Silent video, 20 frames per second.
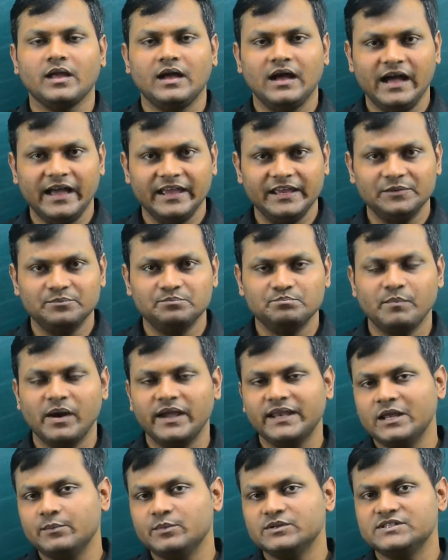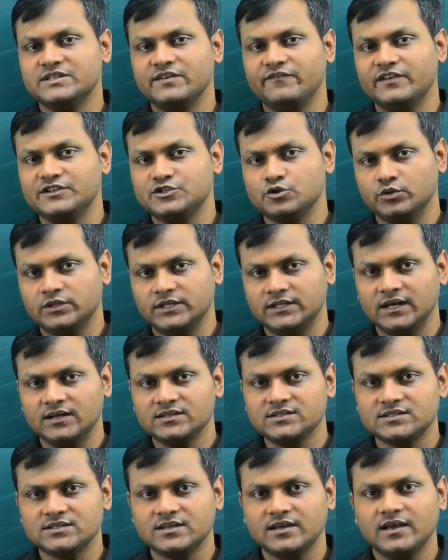Hi, my name is Divyajyoti
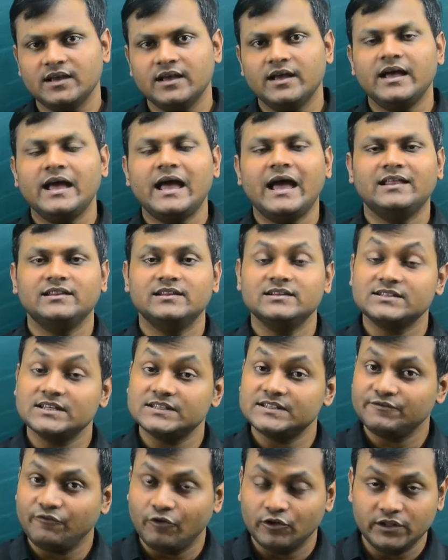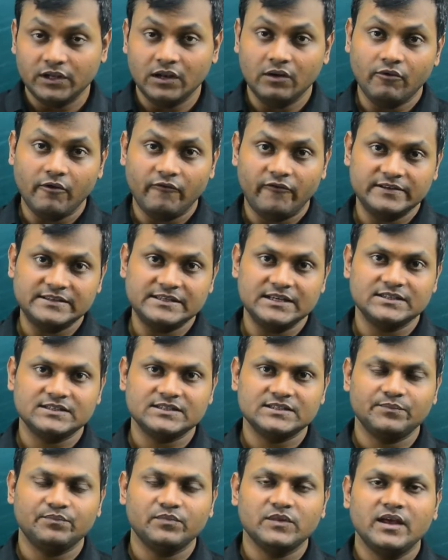Das and this is For the Love of
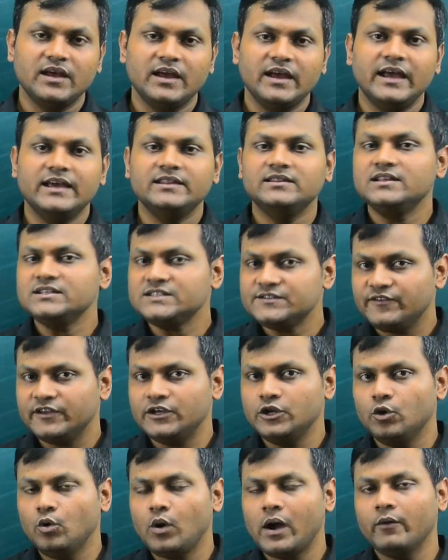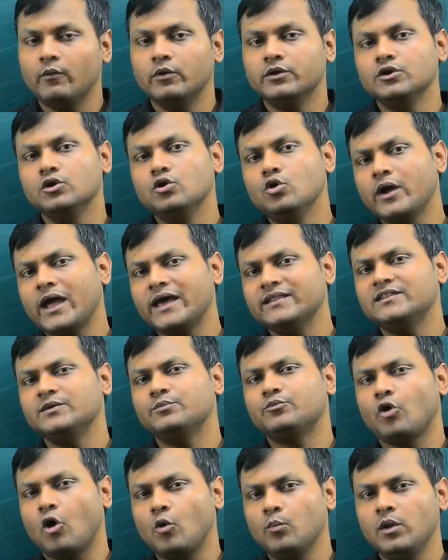Physics. In this video, I want to look at the
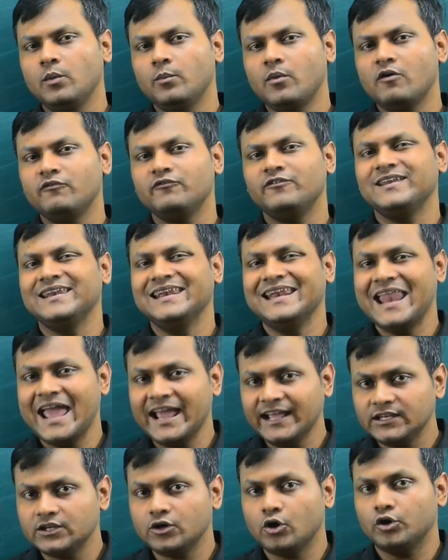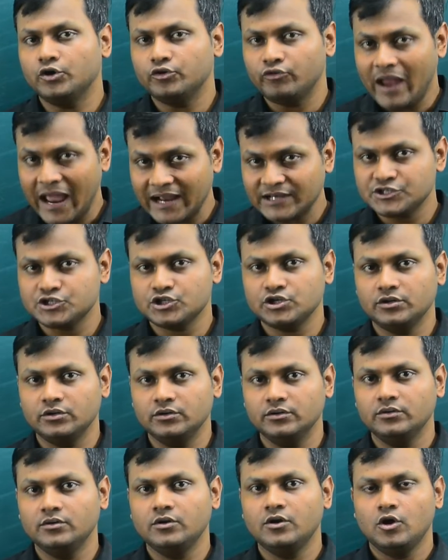problem of length
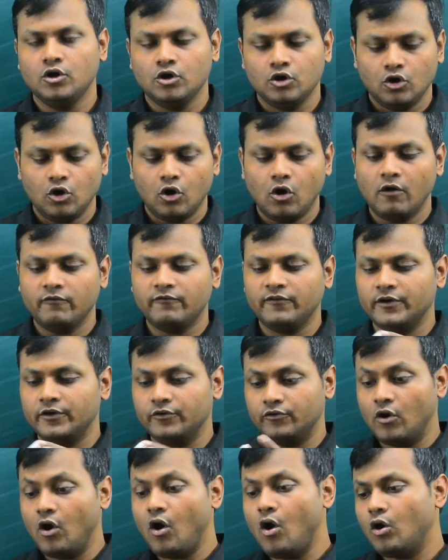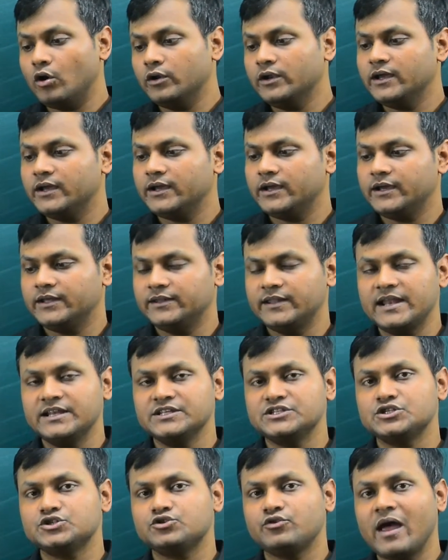contraction of a rod that
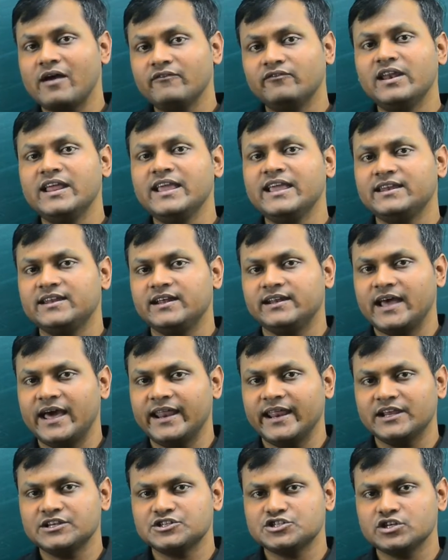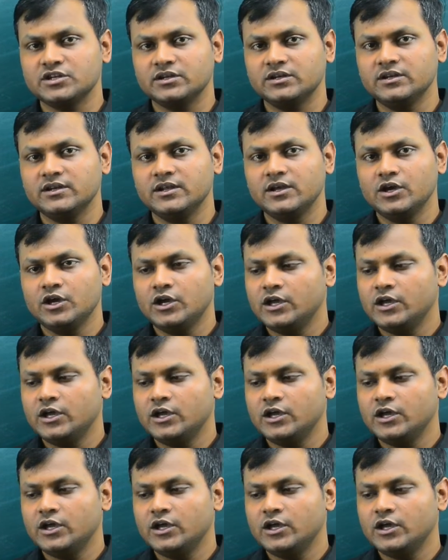is traveling in a direction